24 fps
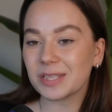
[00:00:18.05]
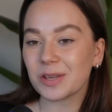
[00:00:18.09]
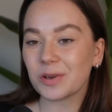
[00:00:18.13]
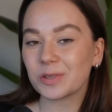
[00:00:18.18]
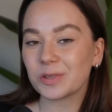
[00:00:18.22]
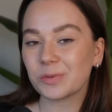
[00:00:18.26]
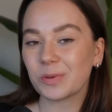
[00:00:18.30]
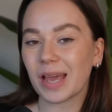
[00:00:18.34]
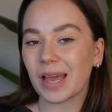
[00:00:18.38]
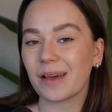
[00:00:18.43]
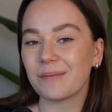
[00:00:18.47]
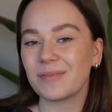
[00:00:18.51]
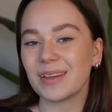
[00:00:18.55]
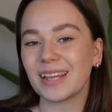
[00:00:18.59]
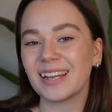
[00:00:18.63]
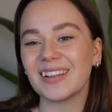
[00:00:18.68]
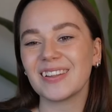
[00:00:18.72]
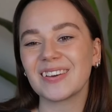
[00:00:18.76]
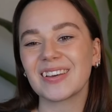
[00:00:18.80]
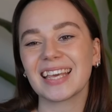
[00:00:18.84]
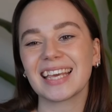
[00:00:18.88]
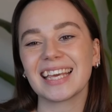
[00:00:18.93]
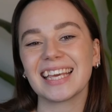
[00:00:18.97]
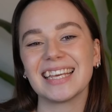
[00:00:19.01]
we have been
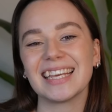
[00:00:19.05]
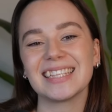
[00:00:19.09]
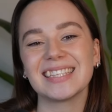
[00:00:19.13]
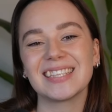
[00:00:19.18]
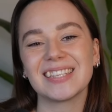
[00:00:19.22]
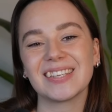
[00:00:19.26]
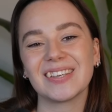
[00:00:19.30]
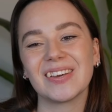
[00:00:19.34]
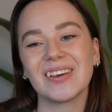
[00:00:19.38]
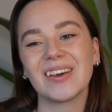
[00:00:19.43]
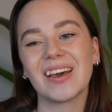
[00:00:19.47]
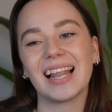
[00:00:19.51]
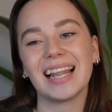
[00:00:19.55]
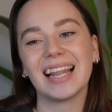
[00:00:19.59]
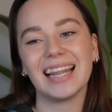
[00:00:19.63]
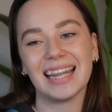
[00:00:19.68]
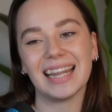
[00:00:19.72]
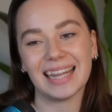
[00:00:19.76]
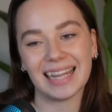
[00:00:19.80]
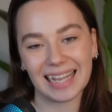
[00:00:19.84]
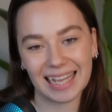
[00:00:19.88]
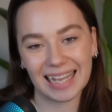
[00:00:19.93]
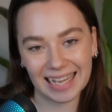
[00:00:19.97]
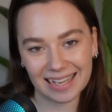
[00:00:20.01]
looking into
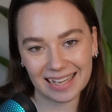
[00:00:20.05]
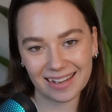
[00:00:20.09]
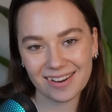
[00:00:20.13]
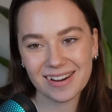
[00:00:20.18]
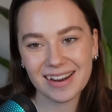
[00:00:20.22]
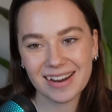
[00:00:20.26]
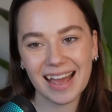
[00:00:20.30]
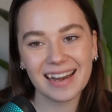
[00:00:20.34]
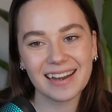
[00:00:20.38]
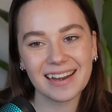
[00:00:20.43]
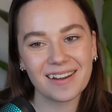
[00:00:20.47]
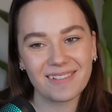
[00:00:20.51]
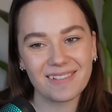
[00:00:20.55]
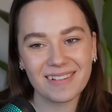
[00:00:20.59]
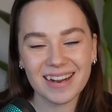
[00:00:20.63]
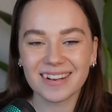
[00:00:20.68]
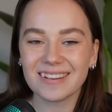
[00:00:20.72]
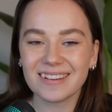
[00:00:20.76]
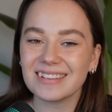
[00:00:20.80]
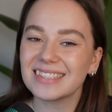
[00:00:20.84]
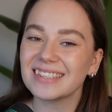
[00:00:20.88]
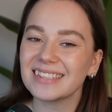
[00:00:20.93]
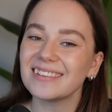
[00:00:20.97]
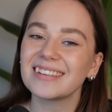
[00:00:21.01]
layer, and now we're going
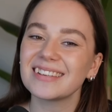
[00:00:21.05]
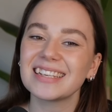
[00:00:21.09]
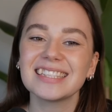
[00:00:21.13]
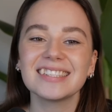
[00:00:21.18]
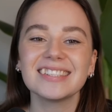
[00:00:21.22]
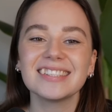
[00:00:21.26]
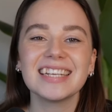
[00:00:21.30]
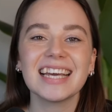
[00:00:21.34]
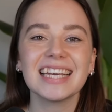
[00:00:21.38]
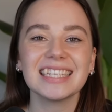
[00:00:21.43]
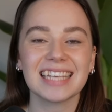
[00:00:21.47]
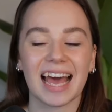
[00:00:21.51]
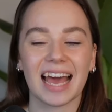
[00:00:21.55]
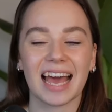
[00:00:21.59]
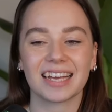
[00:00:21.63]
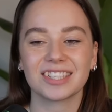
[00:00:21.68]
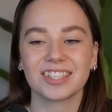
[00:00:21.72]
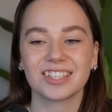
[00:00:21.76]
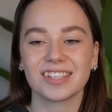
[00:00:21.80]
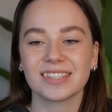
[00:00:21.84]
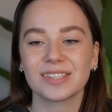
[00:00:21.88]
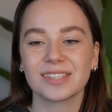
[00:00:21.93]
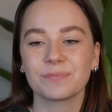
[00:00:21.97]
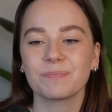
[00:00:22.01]
to look into data
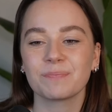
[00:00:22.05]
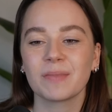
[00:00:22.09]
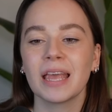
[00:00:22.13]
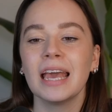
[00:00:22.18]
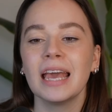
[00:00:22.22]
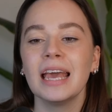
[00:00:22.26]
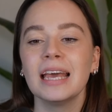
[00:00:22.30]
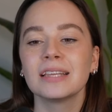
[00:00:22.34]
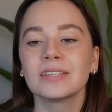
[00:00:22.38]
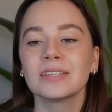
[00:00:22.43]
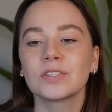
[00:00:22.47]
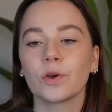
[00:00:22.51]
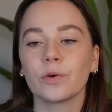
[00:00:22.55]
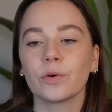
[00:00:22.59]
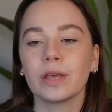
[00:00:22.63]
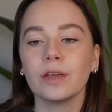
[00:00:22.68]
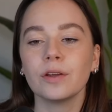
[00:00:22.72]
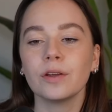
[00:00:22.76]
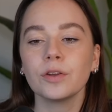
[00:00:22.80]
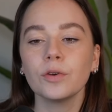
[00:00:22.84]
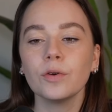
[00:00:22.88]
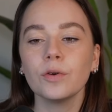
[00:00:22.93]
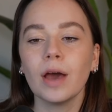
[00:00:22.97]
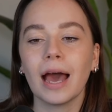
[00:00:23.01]
actions. So here
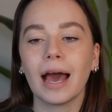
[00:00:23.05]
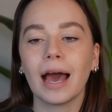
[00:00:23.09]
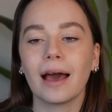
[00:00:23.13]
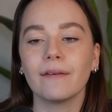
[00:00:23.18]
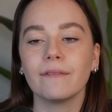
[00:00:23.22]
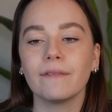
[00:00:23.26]
you have